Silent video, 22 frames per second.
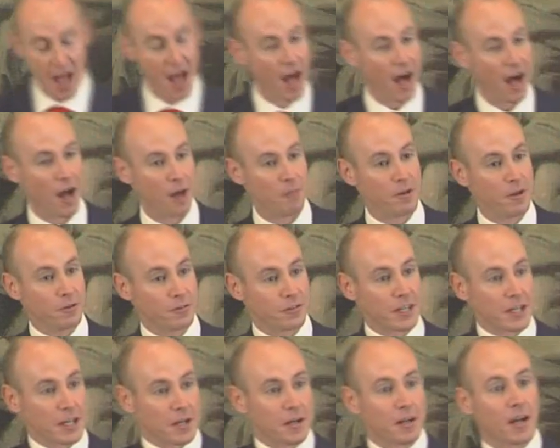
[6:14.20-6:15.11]
I'm
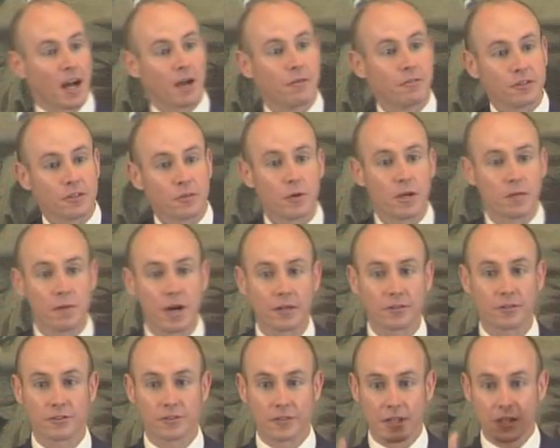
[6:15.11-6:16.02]
using the word
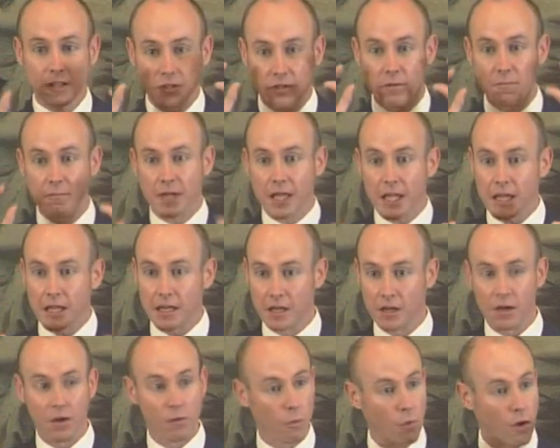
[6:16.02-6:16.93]
Marxist to
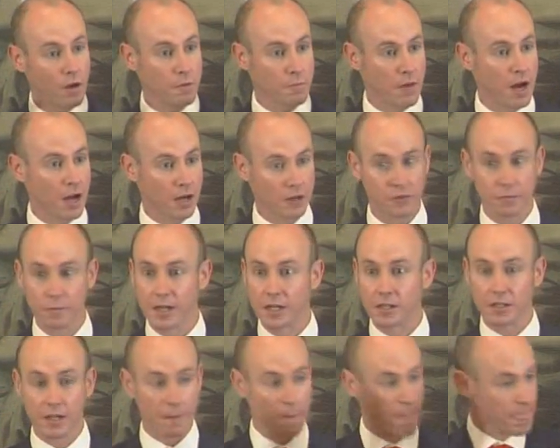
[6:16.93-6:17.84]
mean what Marx meant.